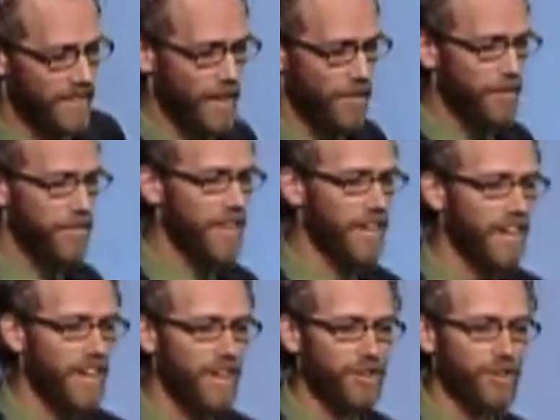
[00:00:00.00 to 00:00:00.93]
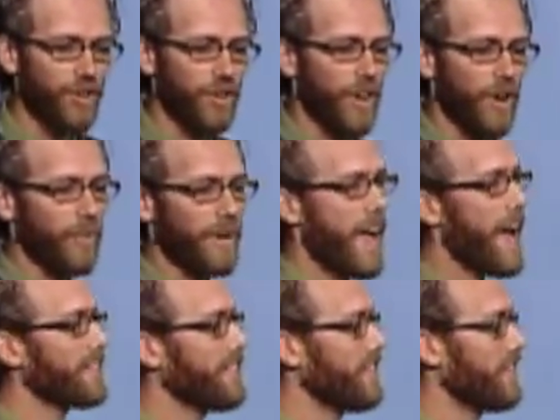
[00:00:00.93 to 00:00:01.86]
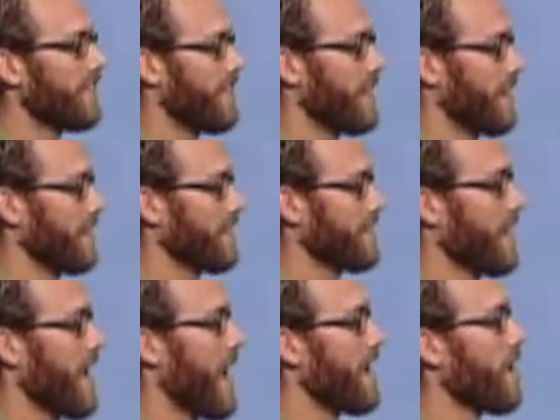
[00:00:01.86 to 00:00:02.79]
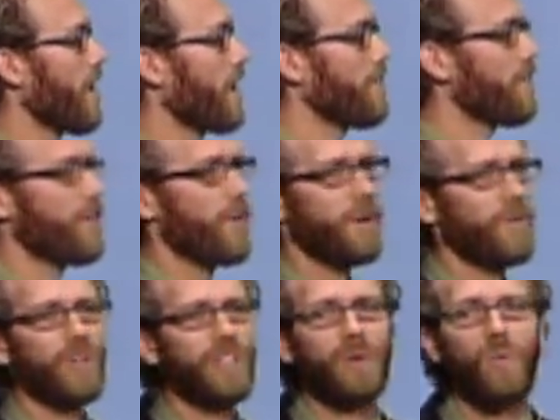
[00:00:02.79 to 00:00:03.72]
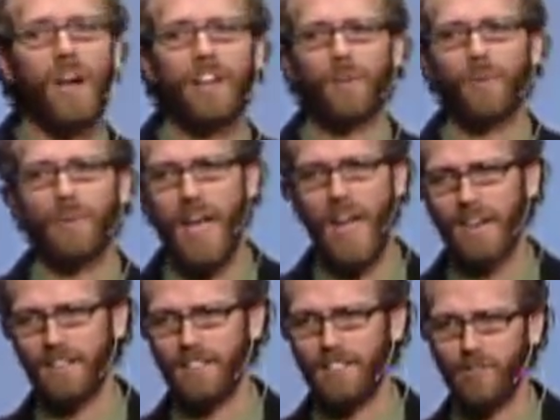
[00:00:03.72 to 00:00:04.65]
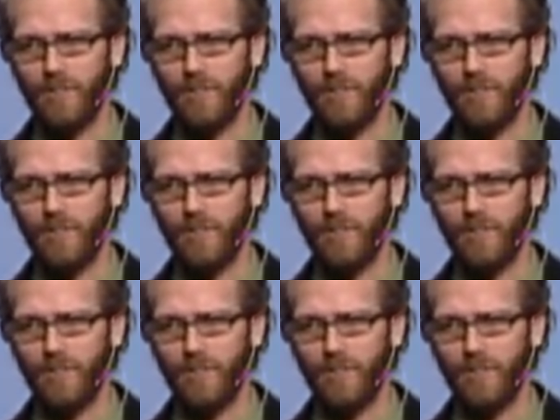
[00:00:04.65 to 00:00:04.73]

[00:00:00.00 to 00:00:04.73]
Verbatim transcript: The other thing, you're reacting to things and not even knowing really why you're reacting